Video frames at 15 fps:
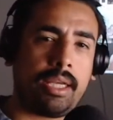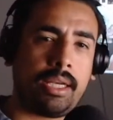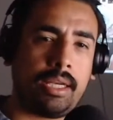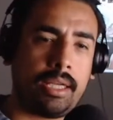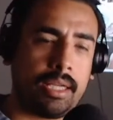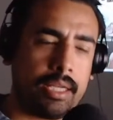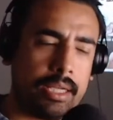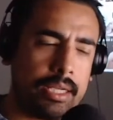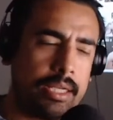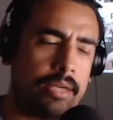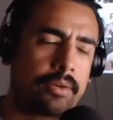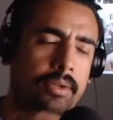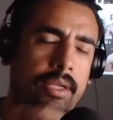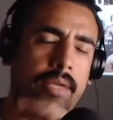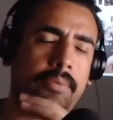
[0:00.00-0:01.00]
And,
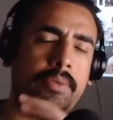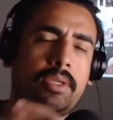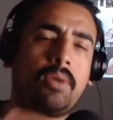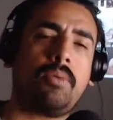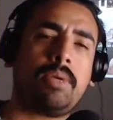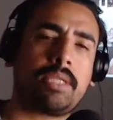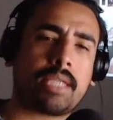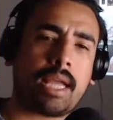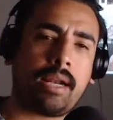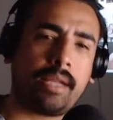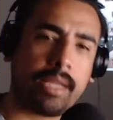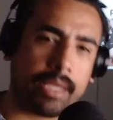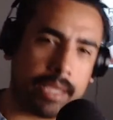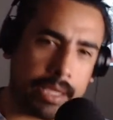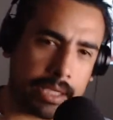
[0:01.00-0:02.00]
it was always kind of
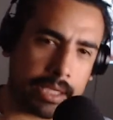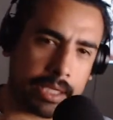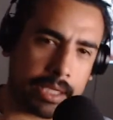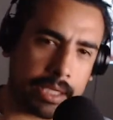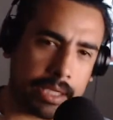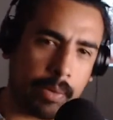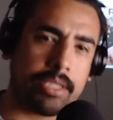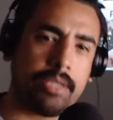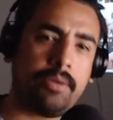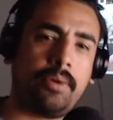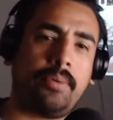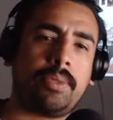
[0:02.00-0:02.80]
like he can surprise you.